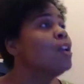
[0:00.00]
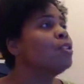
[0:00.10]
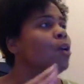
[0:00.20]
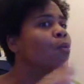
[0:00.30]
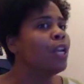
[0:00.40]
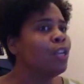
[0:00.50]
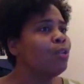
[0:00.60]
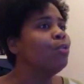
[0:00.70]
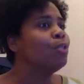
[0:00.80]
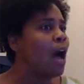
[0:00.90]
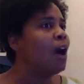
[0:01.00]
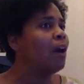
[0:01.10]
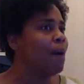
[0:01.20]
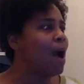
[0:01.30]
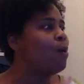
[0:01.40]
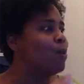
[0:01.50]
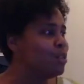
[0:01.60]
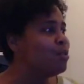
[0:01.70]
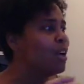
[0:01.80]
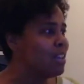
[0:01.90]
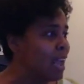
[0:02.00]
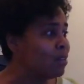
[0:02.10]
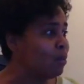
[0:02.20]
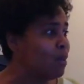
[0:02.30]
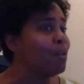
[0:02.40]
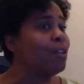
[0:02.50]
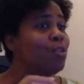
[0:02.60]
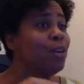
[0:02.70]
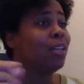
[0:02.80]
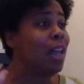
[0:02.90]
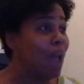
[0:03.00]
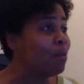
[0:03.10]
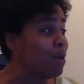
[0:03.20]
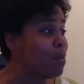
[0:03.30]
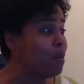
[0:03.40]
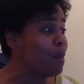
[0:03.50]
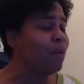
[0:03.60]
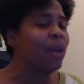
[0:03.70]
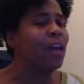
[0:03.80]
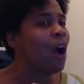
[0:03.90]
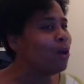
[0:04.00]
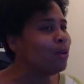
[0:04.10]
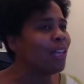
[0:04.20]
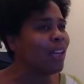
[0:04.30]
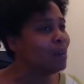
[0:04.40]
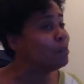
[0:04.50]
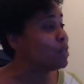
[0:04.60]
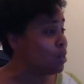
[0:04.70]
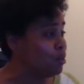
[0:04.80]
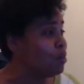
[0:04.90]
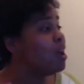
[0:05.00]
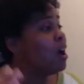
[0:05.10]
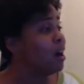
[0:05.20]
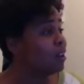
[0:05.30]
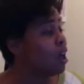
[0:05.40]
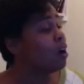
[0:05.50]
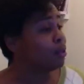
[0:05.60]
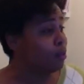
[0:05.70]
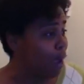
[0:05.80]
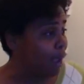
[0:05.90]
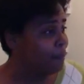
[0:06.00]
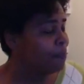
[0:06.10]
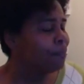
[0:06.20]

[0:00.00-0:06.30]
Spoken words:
So when you connect with people and you collaborate with people, it only helps you along the way.